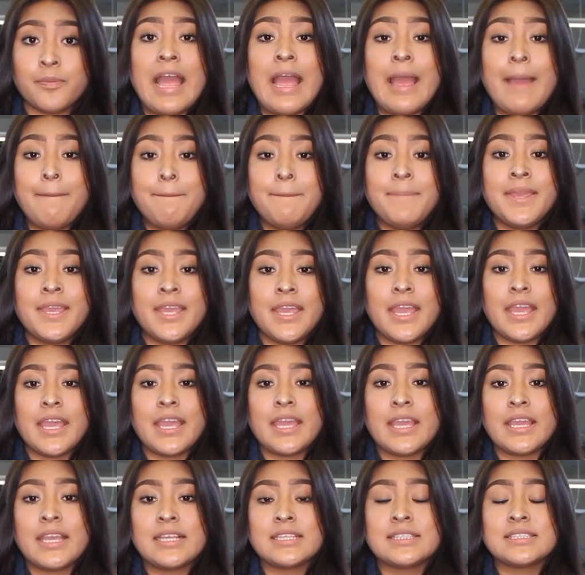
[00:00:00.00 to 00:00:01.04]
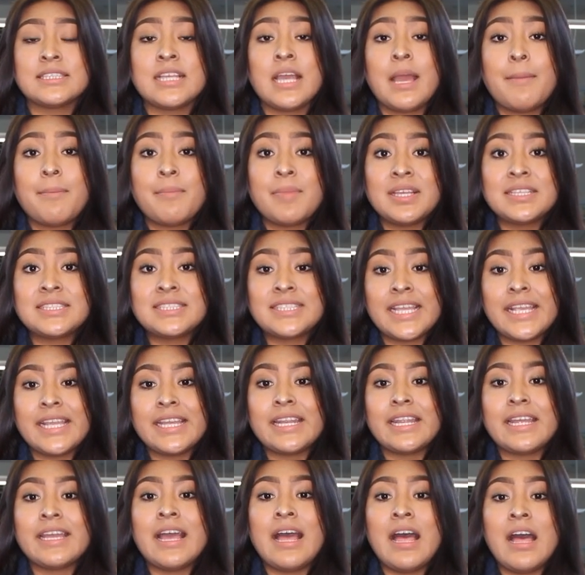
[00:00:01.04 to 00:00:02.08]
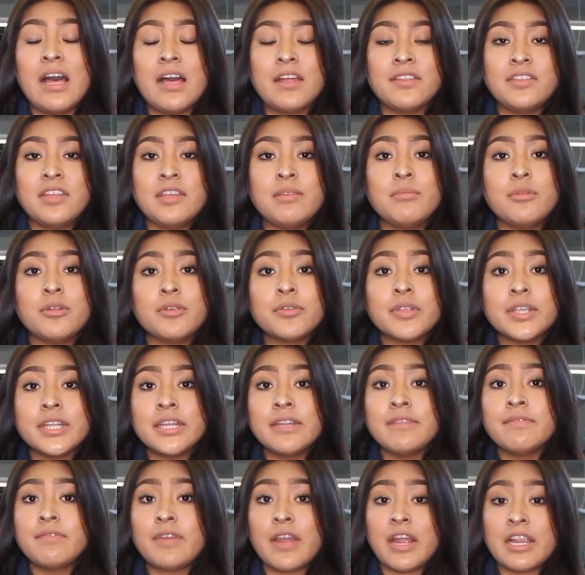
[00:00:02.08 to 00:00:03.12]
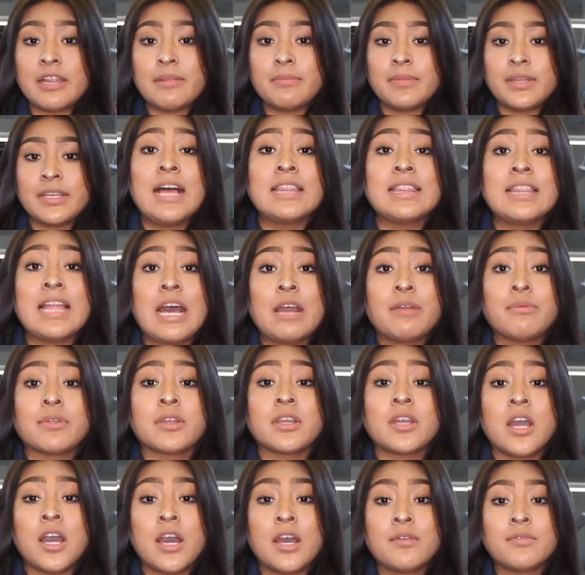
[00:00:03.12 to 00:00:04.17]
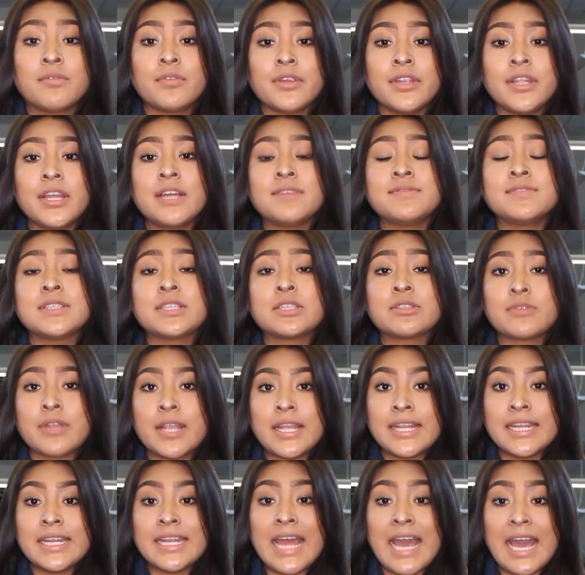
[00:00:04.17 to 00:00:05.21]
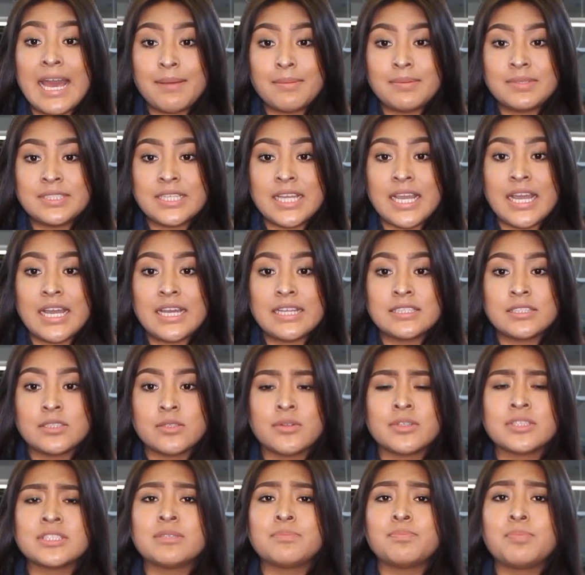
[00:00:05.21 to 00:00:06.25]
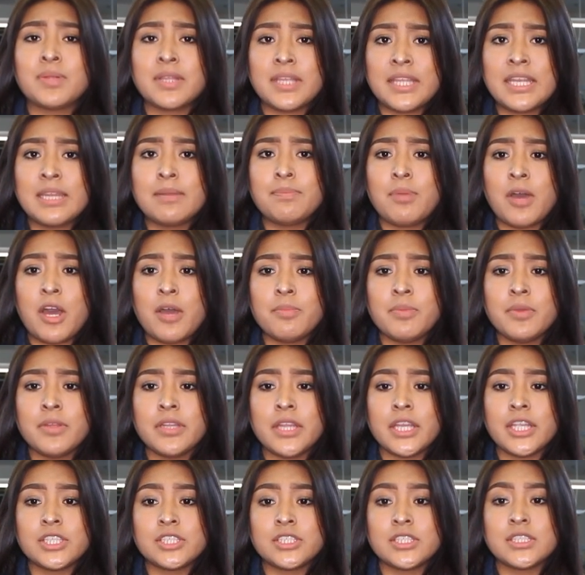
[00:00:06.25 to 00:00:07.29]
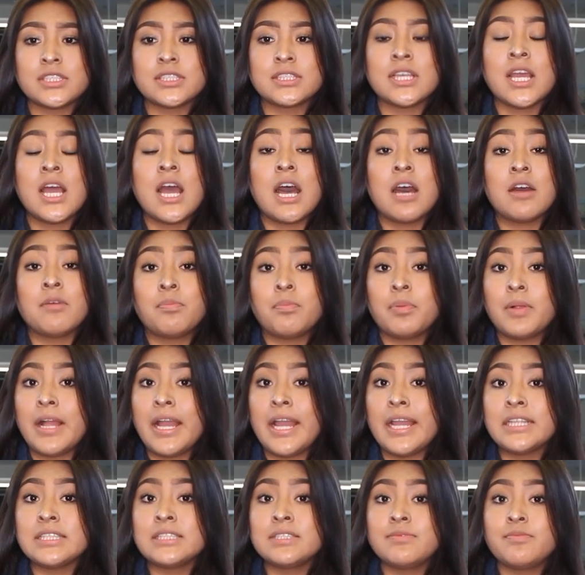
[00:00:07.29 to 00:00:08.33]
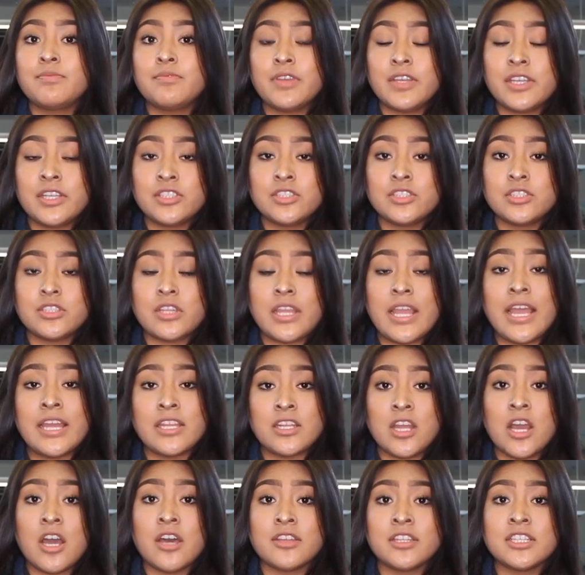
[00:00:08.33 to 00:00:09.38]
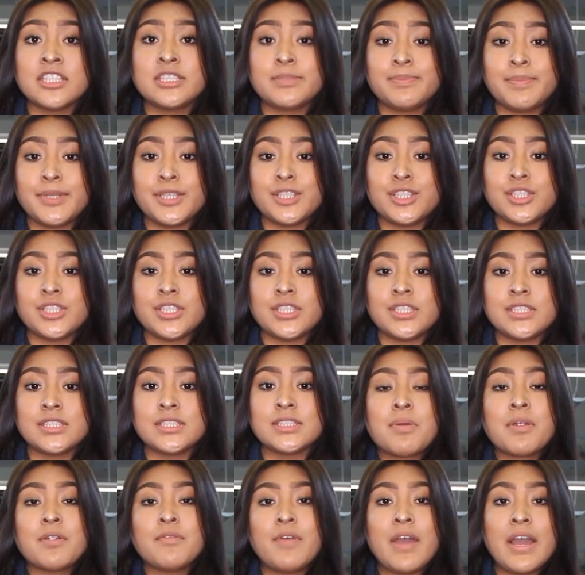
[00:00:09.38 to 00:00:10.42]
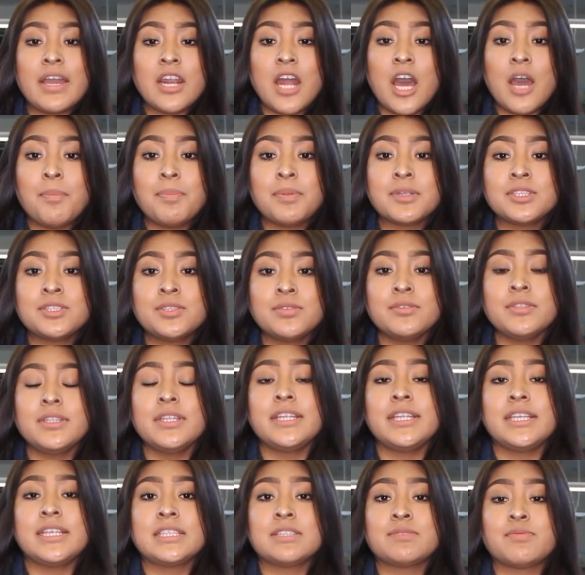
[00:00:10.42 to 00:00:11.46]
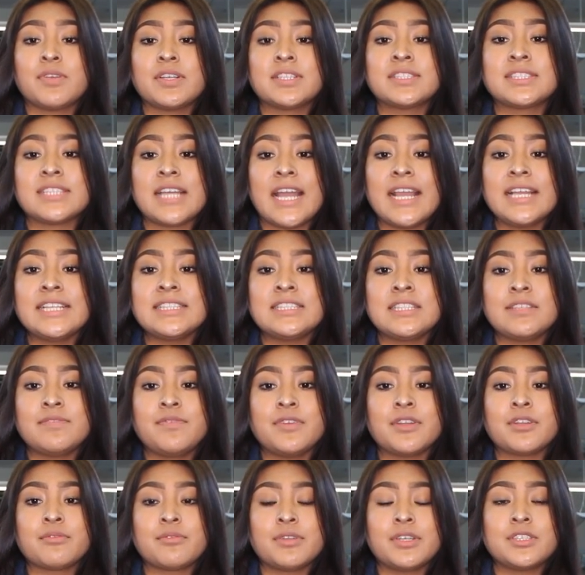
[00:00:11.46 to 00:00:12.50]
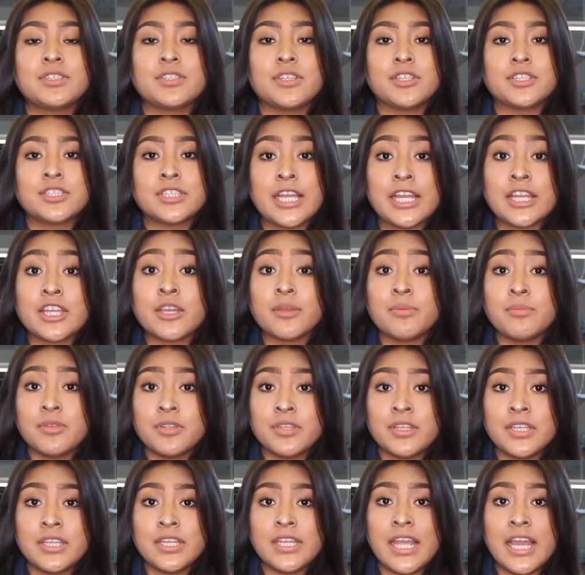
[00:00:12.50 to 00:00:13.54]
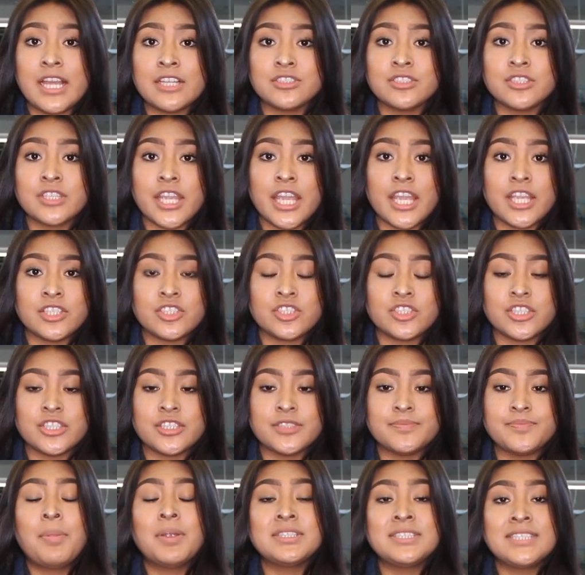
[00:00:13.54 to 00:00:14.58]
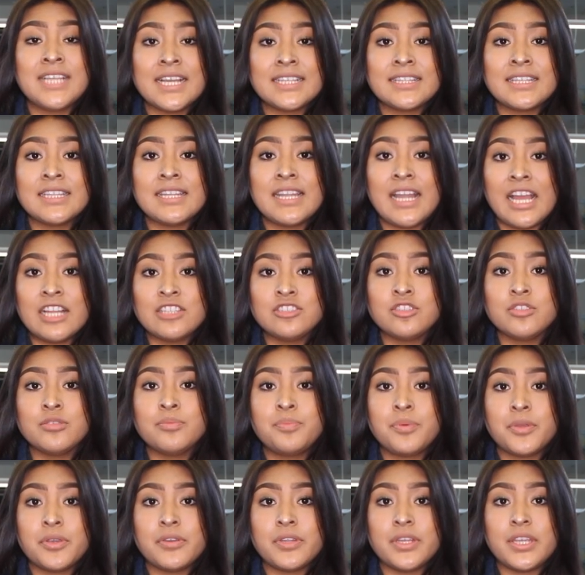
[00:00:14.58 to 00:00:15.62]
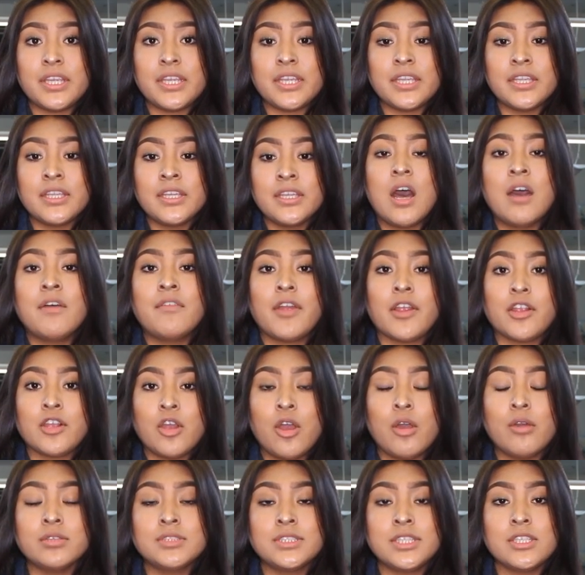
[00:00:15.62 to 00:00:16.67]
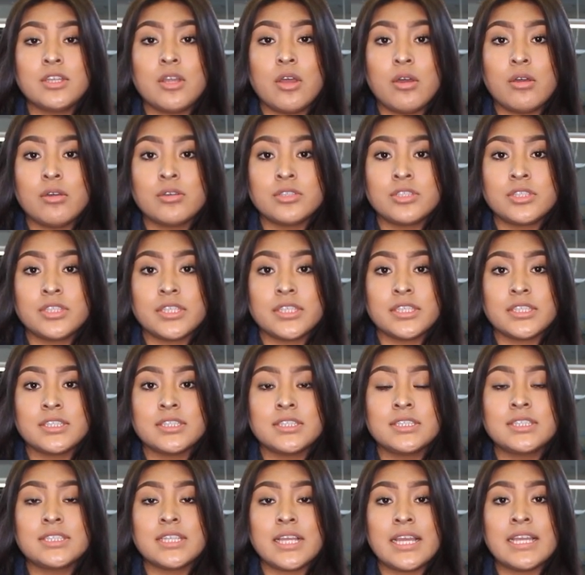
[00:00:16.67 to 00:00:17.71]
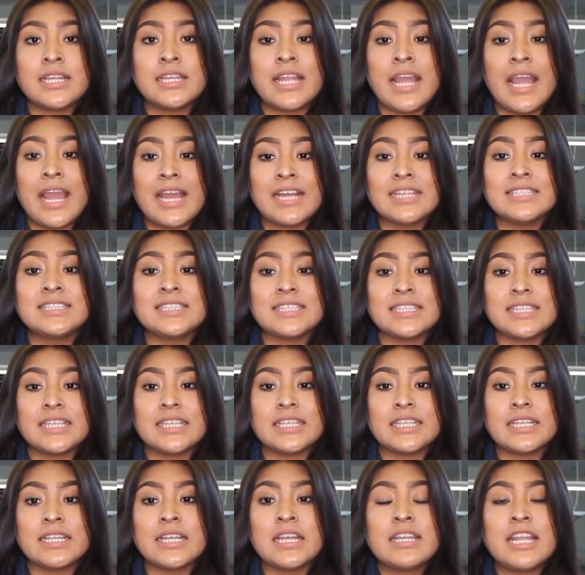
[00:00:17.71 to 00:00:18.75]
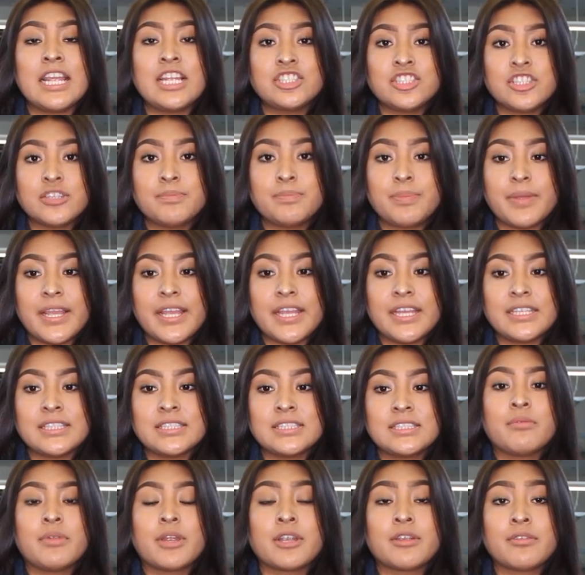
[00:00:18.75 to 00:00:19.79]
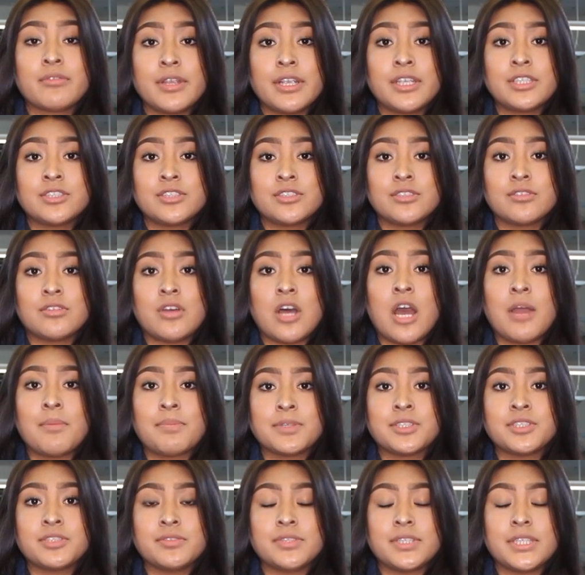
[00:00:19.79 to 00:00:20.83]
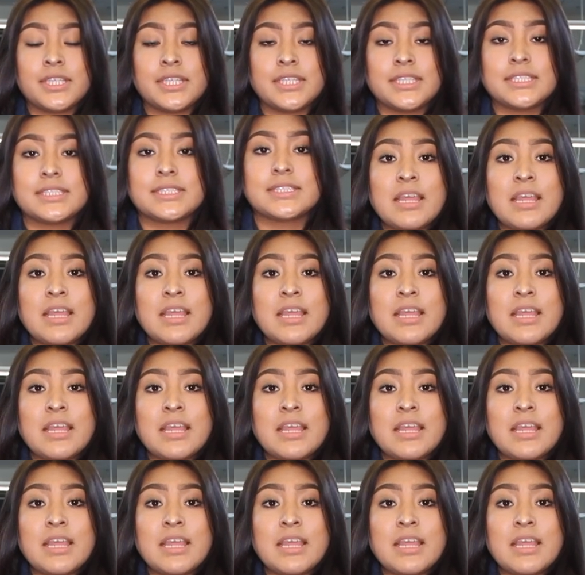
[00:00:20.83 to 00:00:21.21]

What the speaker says: MPAs maintain a healthy marine environment, allow recovery of degraded habitats or depleted populations of plants, fish, and other species, provide opportunities for scientific research and community education, protect the natural beauty of our coast and oceans, enhancing nature-based recreational opportunities.